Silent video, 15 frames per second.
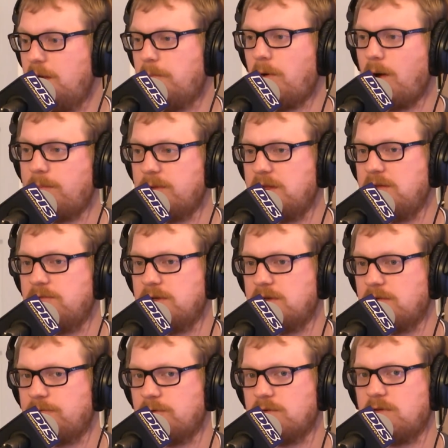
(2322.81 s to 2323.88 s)
probably even
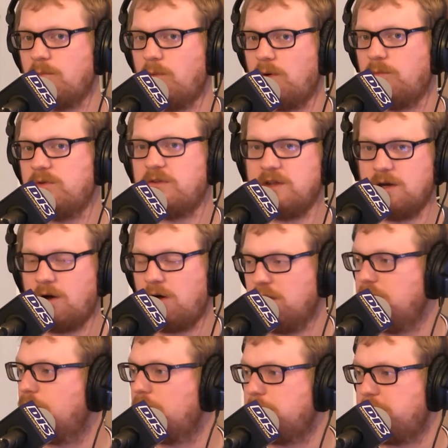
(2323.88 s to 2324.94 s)
different than what was in
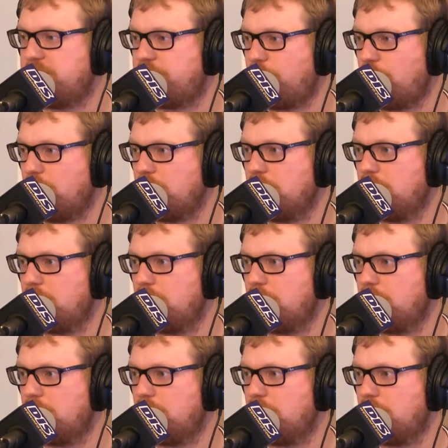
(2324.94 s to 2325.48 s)
Hollywood before.